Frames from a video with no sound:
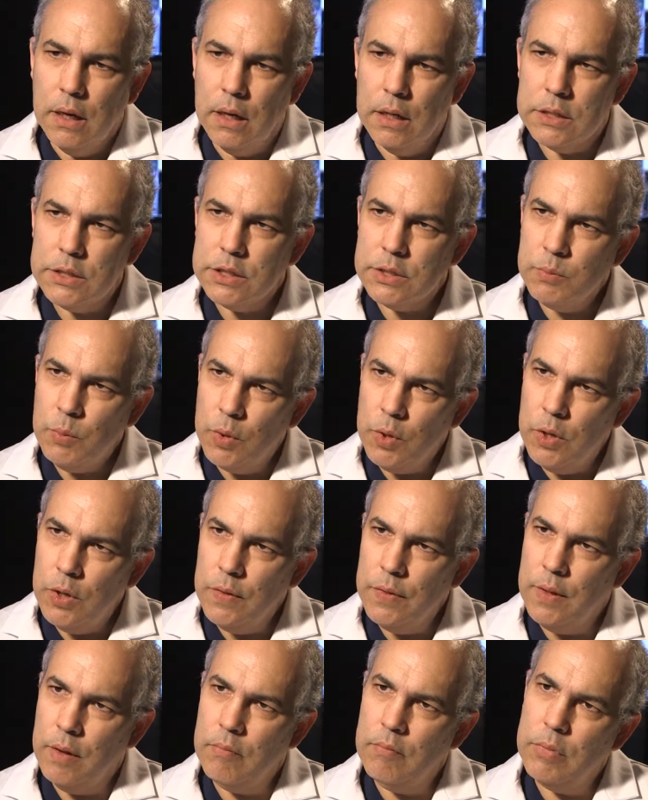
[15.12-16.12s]
A
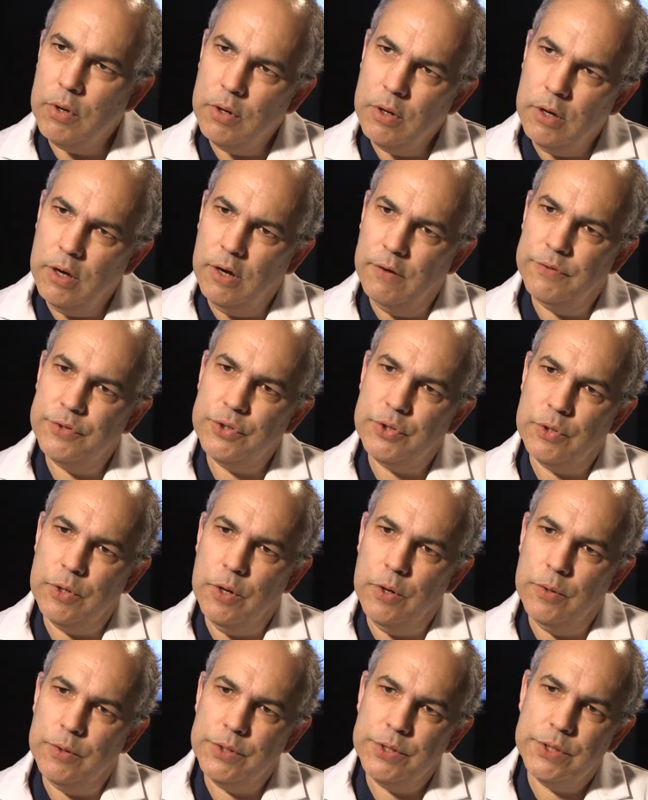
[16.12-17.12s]
small number of
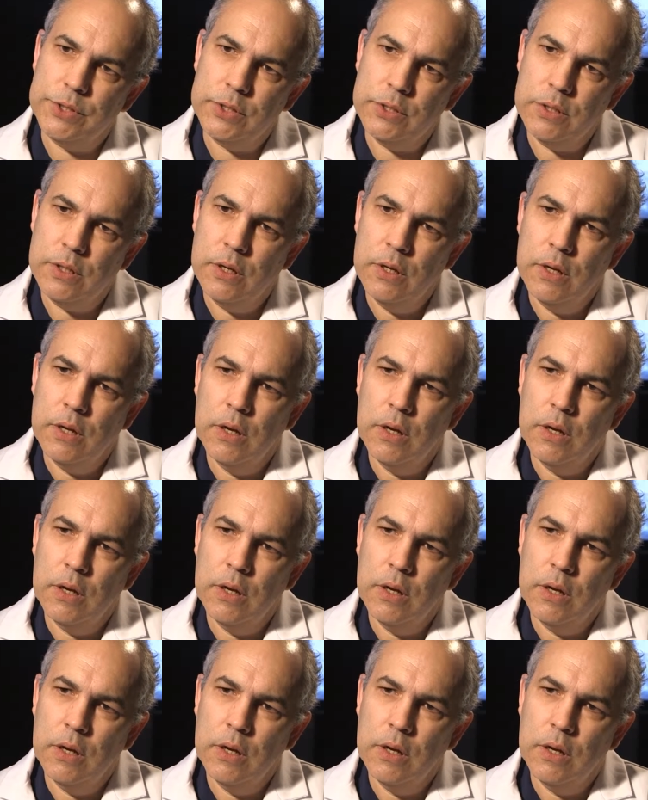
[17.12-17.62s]
strokes